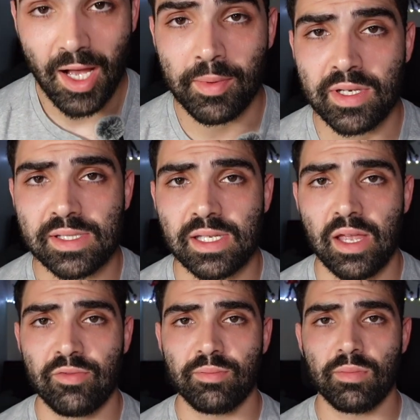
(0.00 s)
I'm gonna
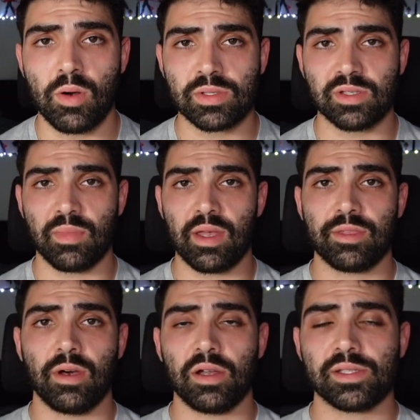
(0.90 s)
save most of my
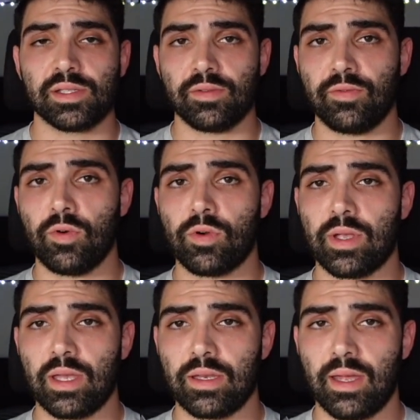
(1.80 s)
thoughts for
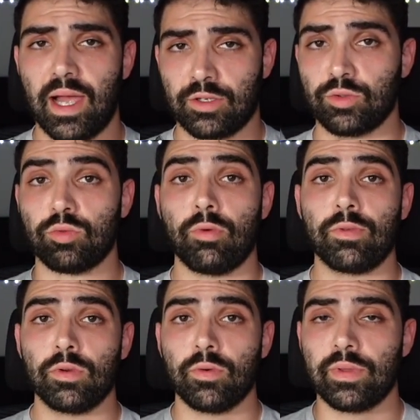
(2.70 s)
an actual
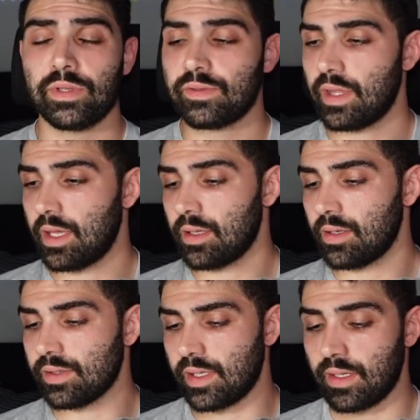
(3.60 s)
review of this thing
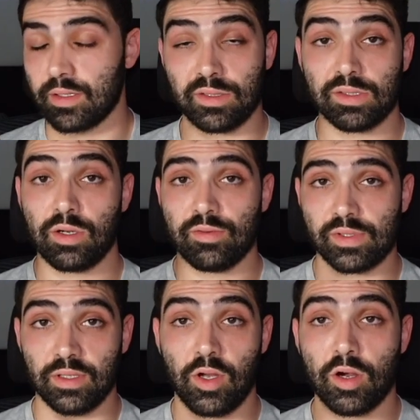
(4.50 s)
because I think it deserves
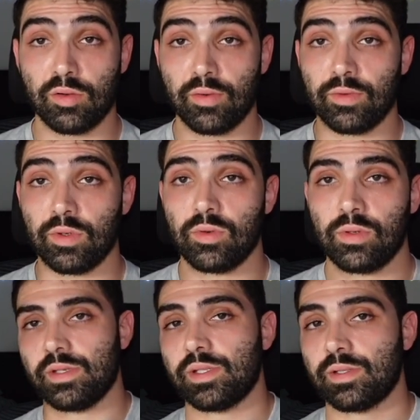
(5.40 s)
a longer review. This